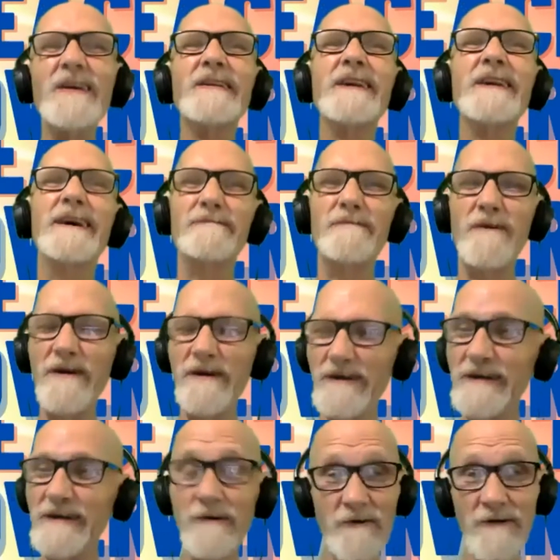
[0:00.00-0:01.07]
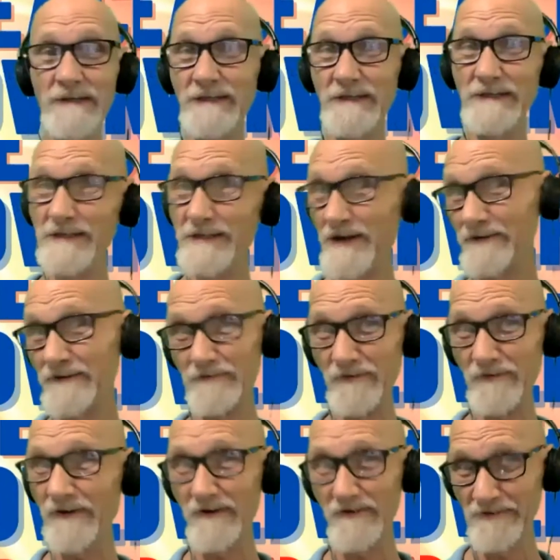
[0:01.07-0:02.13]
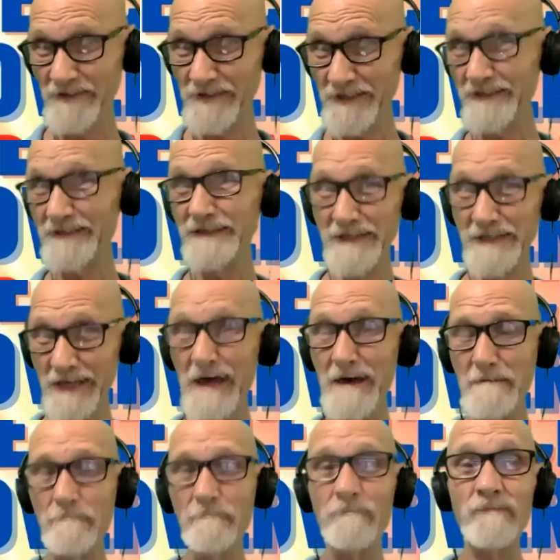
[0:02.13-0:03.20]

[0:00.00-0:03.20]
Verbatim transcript: They want, you know, because the deductible goes to them.